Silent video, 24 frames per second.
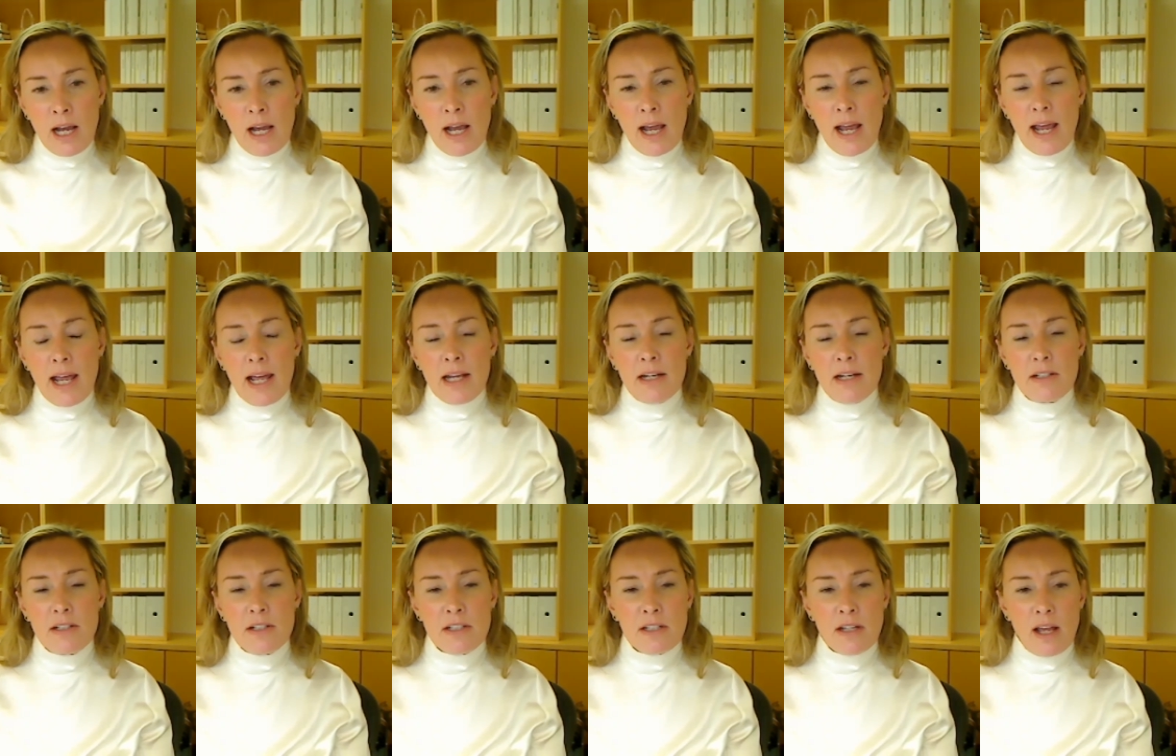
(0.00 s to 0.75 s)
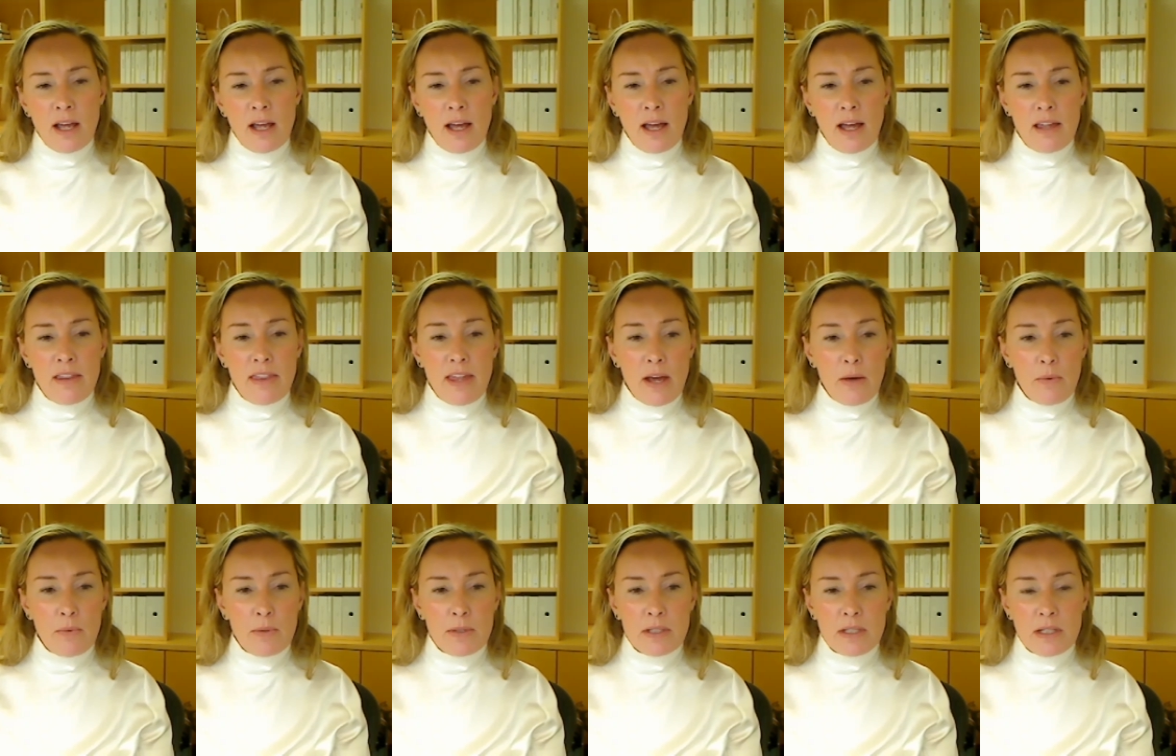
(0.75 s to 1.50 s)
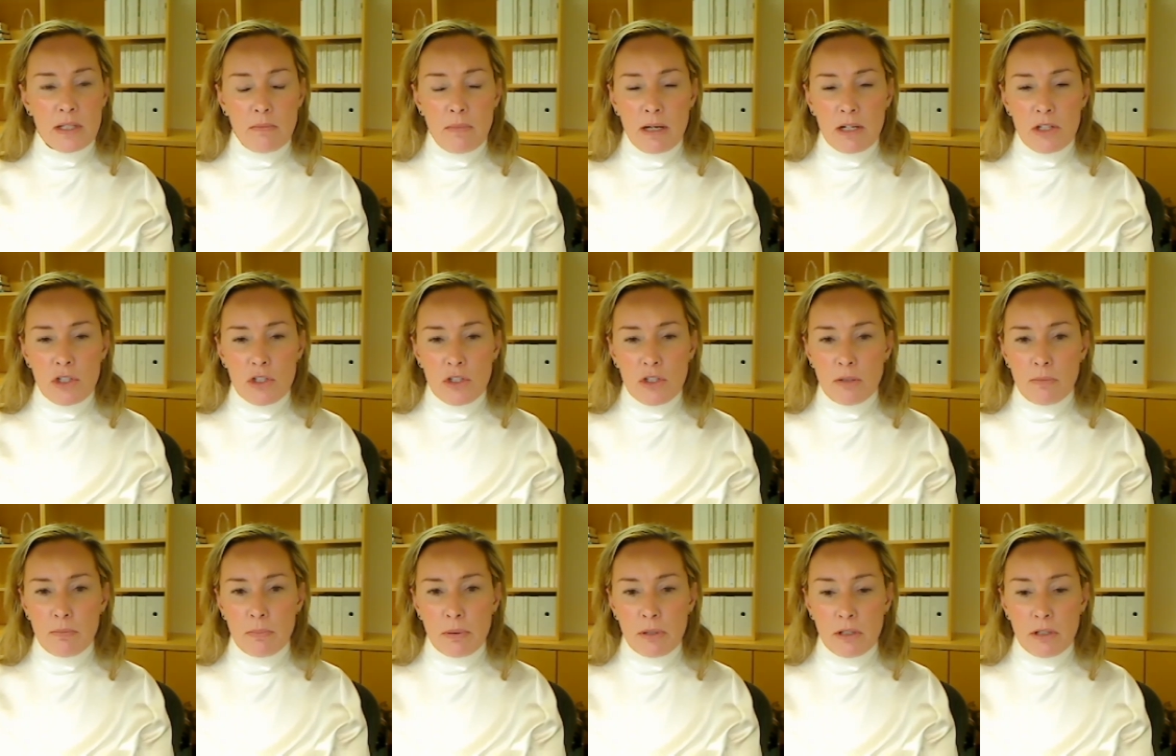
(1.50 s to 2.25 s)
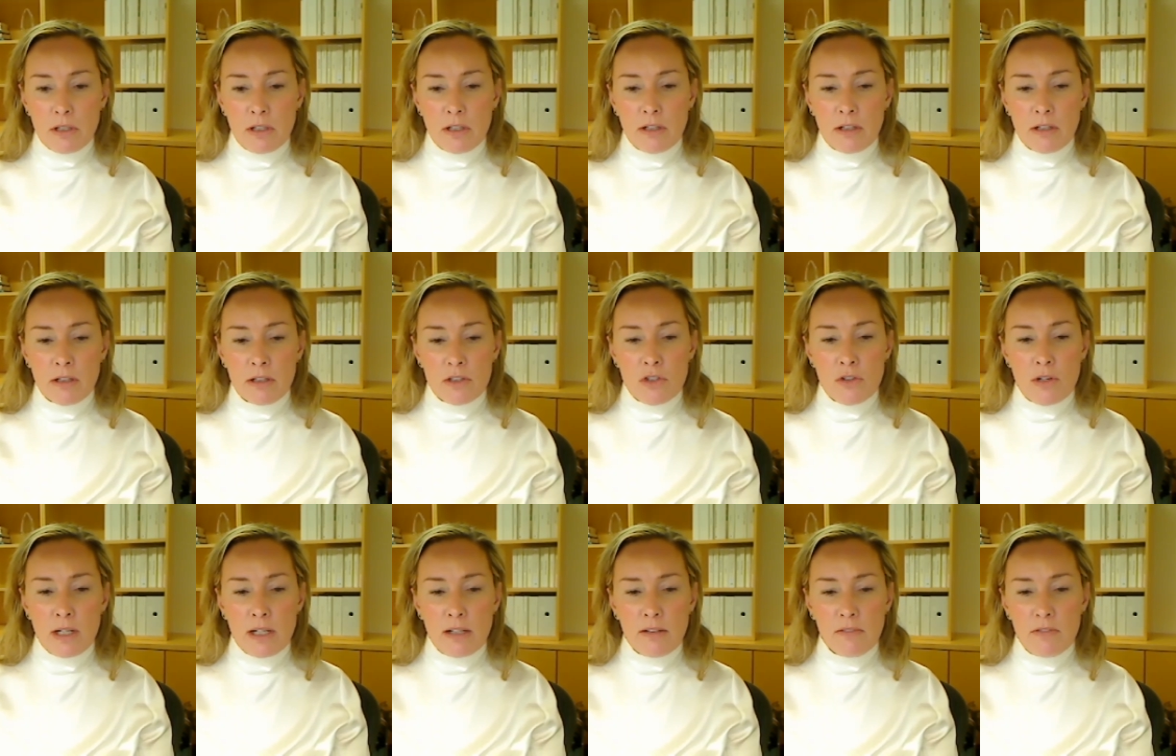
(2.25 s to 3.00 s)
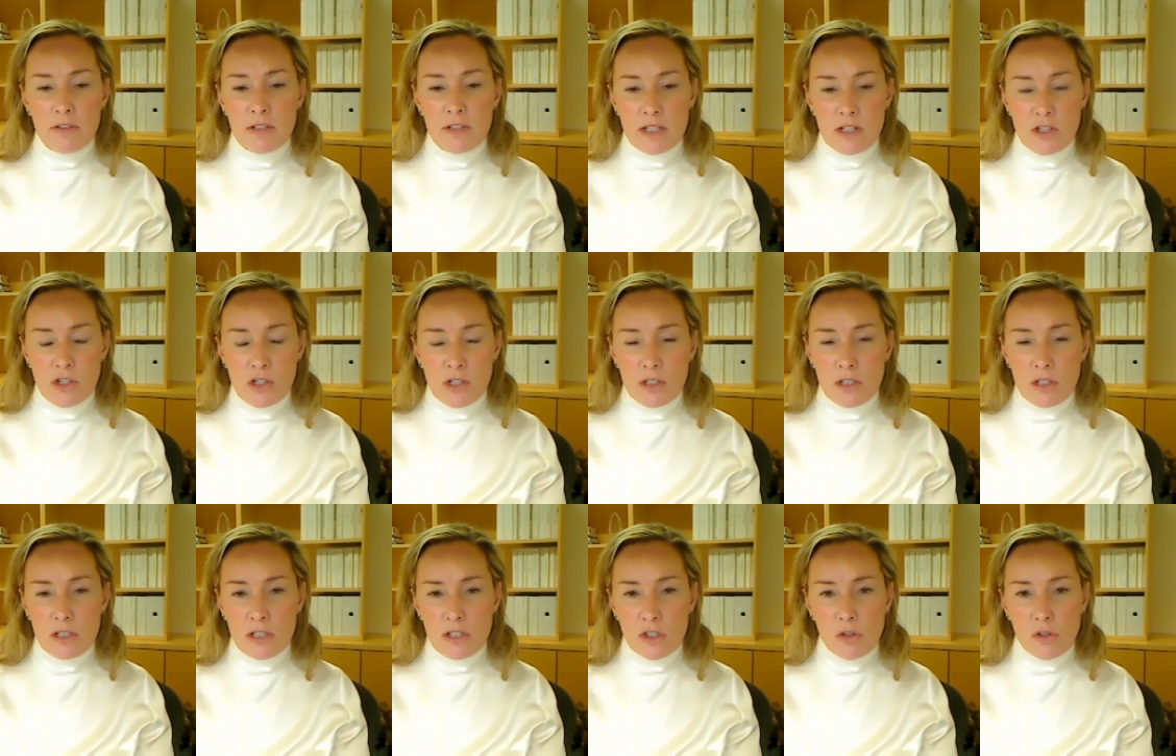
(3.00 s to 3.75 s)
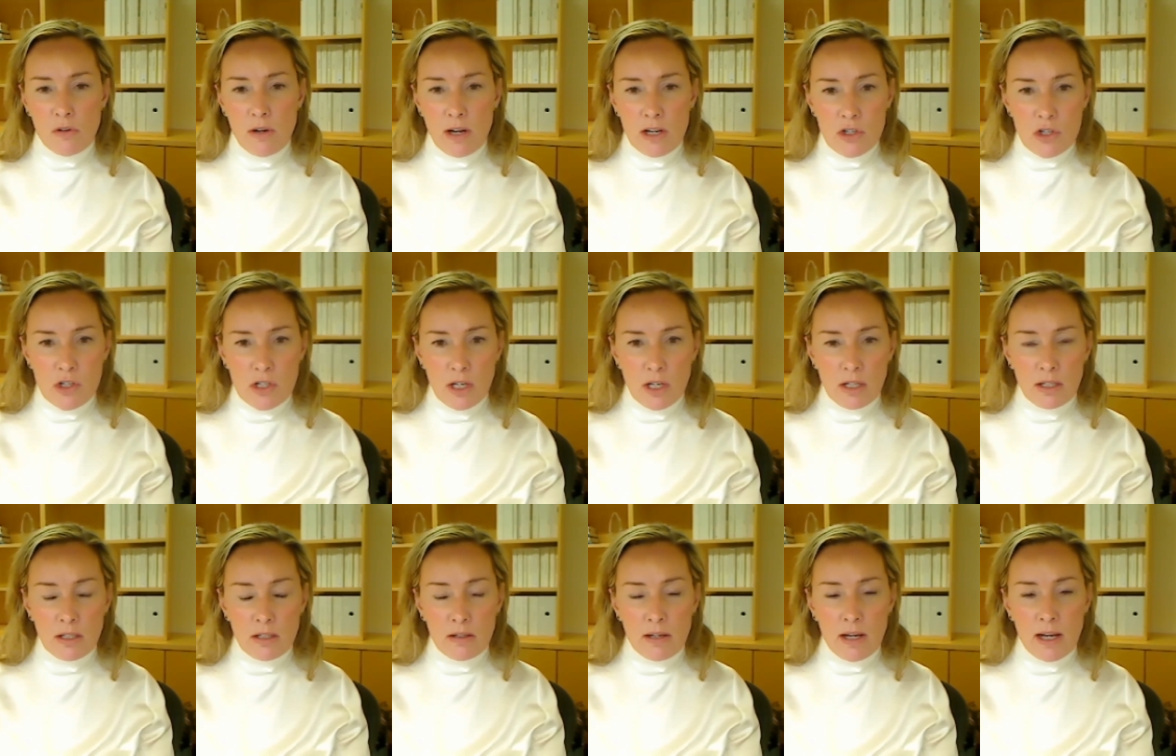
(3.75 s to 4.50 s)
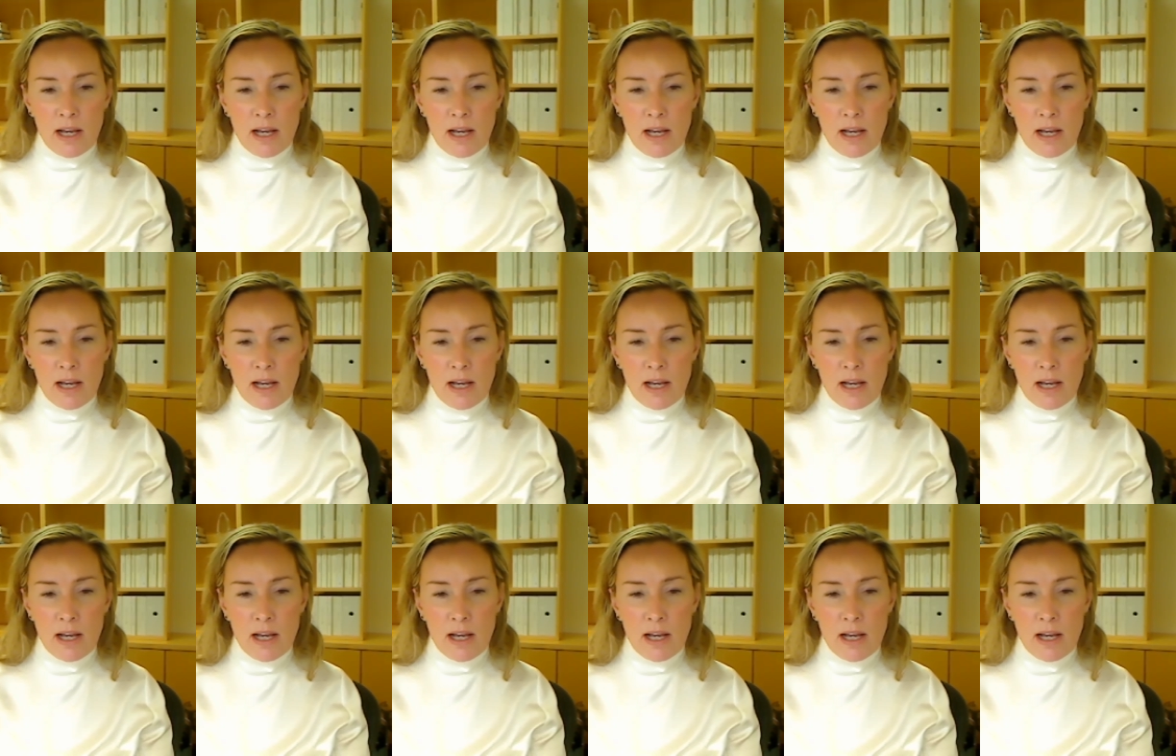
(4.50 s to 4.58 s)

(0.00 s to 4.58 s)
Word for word: and uh, that was administered per treating physician's discretion.